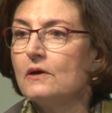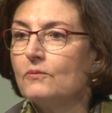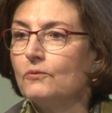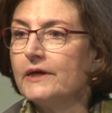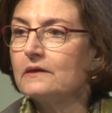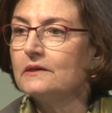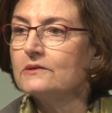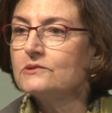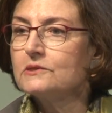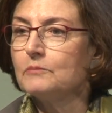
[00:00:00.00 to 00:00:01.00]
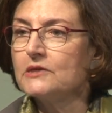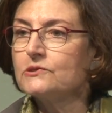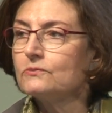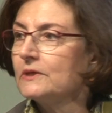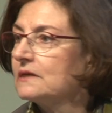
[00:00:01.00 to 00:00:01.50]
weakness,
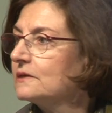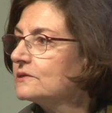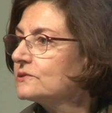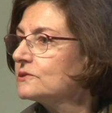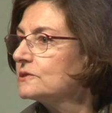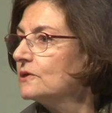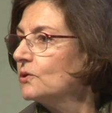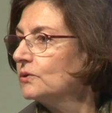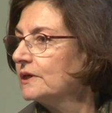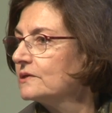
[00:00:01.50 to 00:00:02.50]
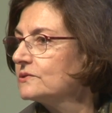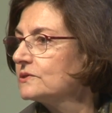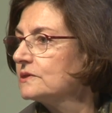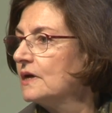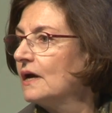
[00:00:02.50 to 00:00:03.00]
muscle weakness, slowness,